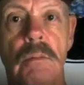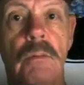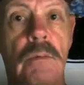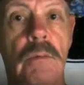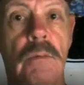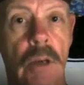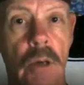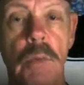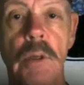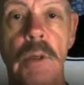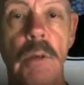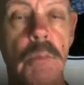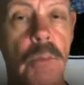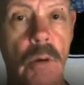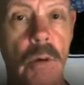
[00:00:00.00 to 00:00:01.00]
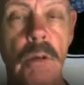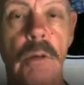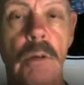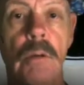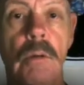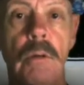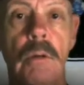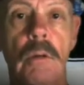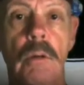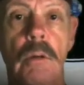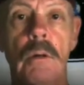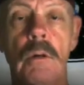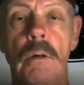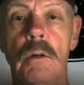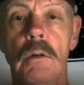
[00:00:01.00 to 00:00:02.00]
Terribly important.
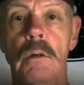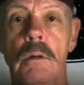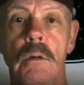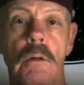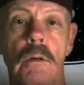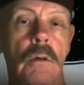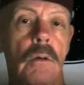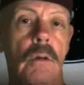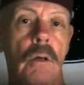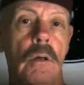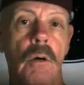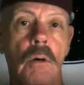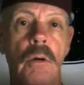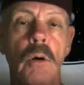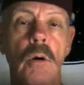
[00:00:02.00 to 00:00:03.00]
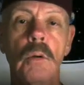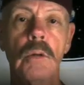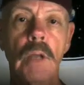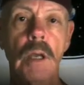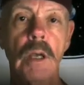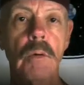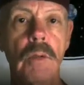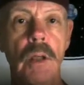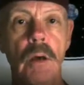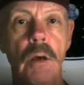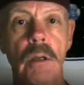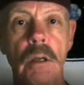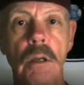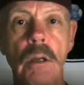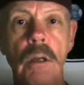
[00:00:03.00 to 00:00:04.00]
Go a whole day
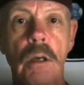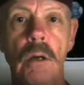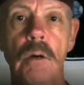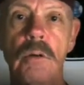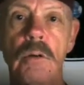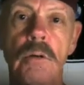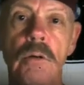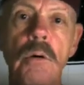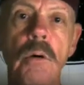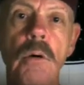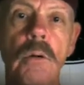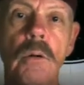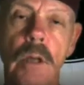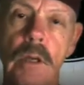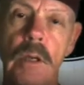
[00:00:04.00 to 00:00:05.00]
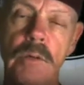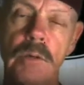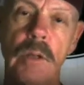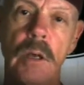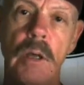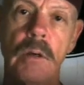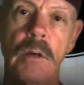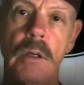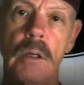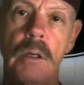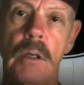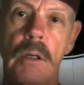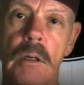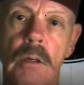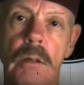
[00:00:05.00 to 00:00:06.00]
without eating. Go 2 whole days without
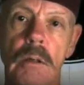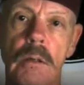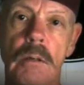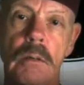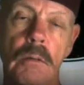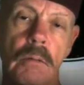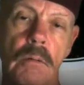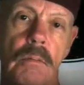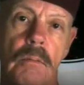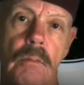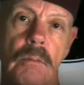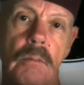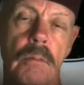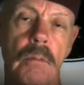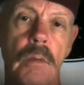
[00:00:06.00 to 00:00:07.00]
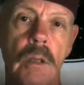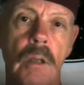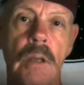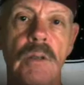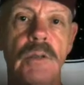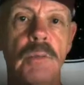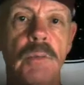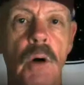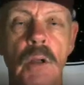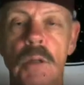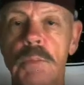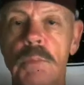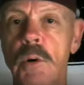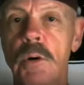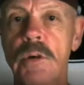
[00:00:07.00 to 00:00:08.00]
eating. Eat smaller
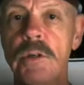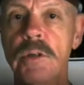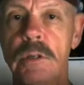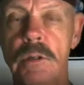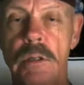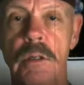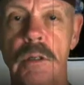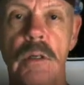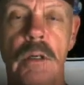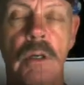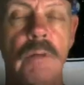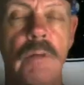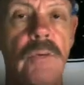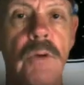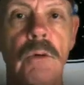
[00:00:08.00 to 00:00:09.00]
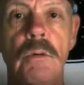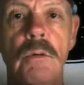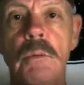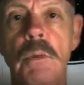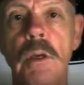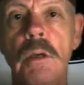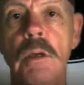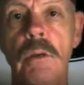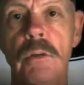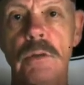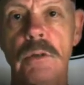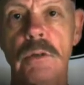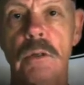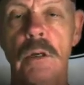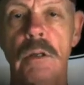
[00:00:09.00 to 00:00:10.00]
portions. Eat fewer
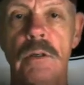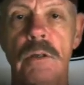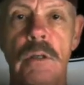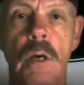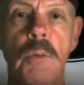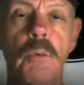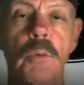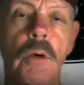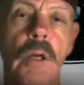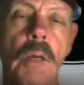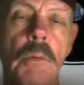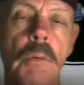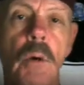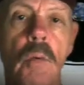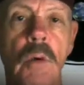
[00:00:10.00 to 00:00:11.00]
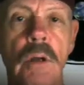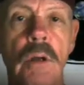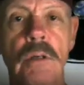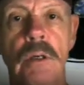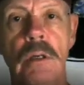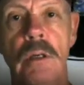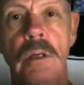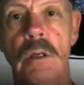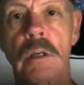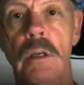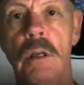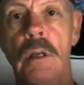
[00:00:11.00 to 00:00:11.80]
meals. Stop worrying about what to eat.